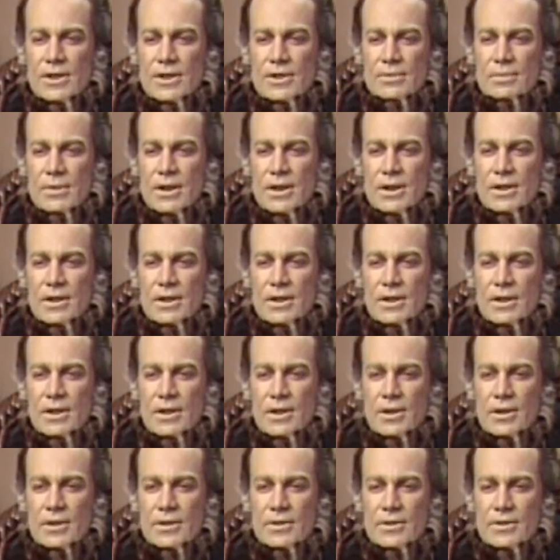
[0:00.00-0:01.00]
these many
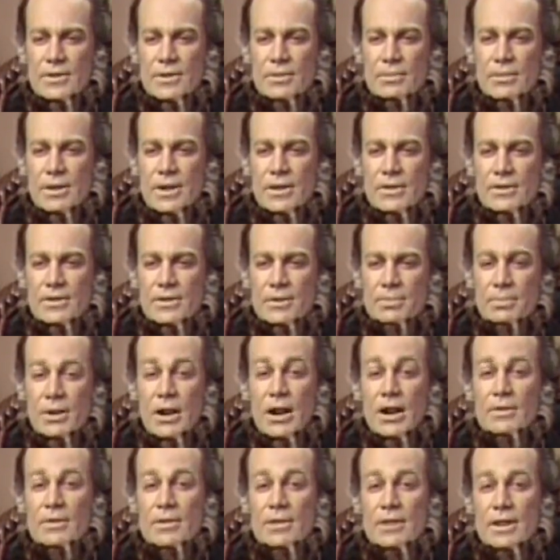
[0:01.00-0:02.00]
years in the midst of
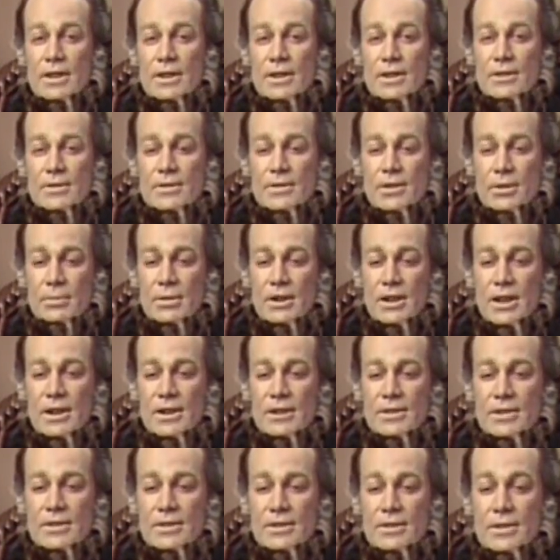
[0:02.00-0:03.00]
poverty and
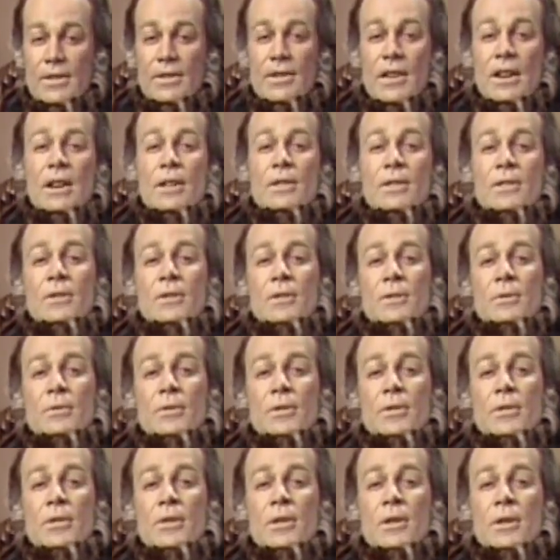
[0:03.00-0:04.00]
tribulation, and that too
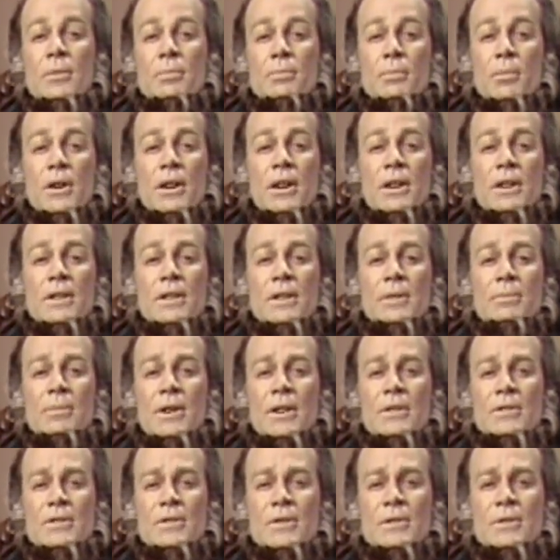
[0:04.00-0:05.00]
with blood in
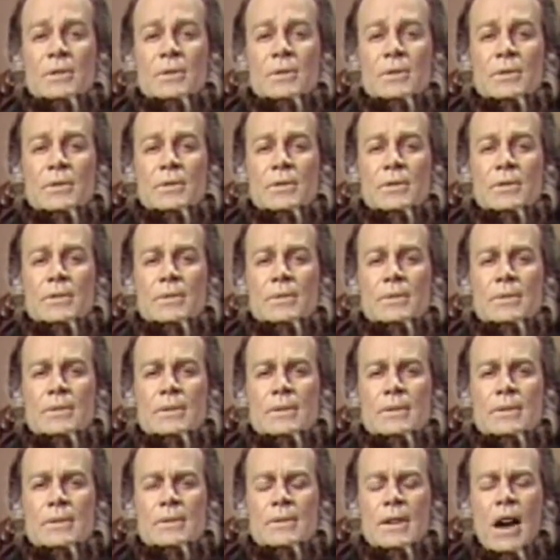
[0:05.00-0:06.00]
my shoes.
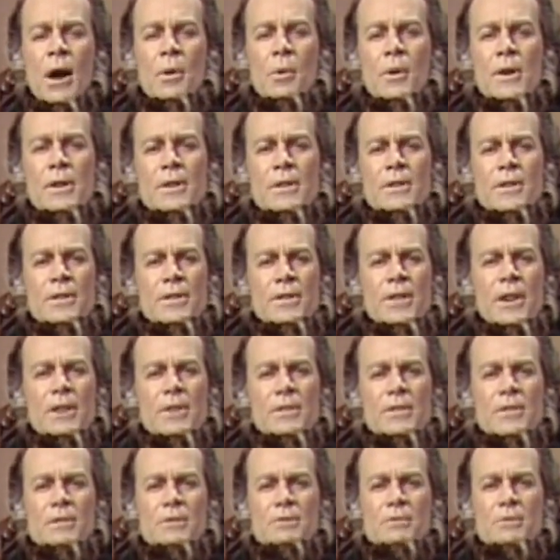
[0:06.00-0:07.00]
I wanted to
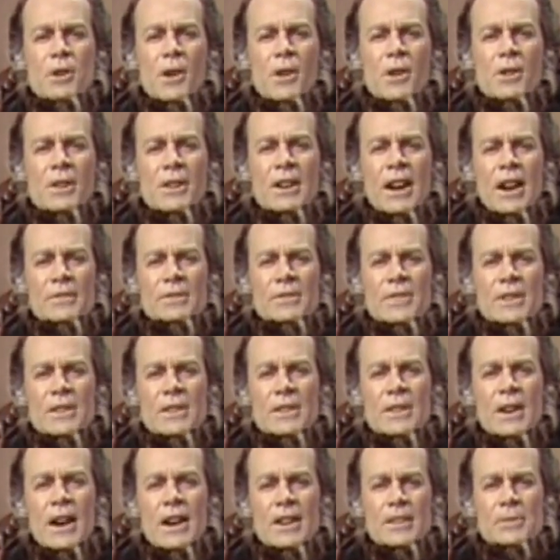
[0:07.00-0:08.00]
thunder and roar out the
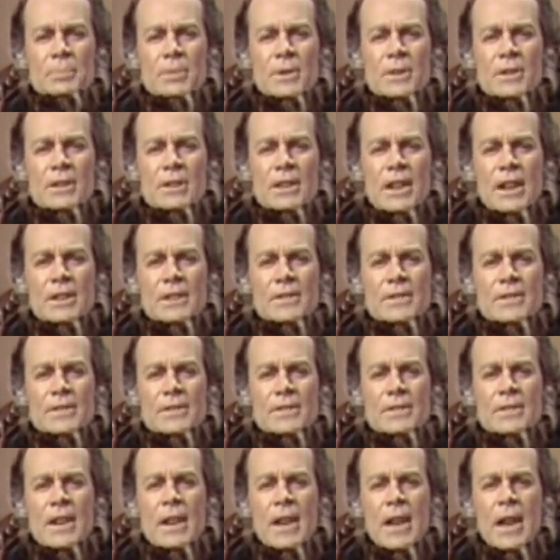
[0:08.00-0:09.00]
gospel to nations.